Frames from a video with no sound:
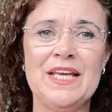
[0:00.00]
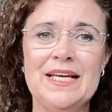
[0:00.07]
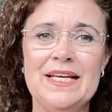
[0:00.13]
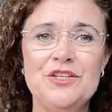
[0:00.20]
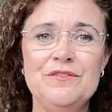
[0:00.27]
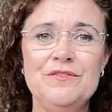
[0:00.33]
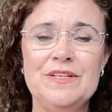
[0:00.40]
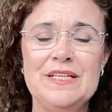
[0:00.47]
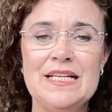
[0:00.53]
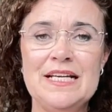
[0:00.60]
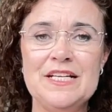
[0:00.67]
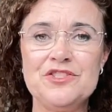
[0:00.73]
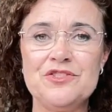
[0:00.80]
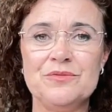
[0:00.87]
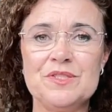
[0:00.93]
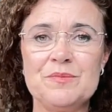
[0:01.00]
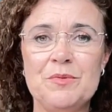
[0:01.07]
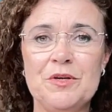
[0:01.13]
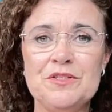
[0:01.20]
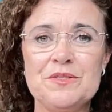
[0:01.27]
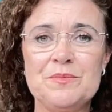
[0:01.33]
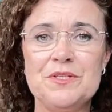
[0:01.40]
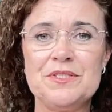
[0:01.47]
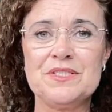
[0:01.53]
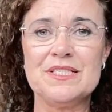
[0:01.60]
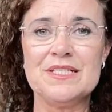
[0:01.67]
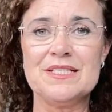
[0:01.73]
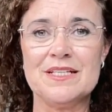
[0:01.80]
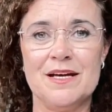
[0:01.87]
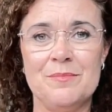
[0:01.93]
QV National spokesperson
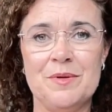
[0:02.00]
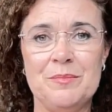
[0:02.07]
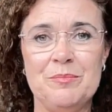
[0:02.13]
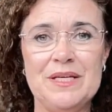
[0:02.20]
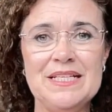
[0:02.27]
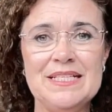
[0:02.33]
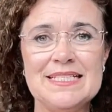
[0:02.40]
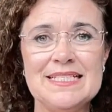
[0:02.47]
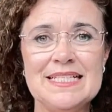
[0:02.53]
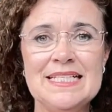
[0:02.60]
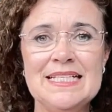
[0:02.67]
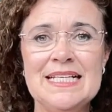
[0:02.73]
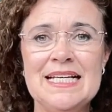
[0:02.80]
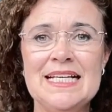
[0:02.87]
Simon Peterson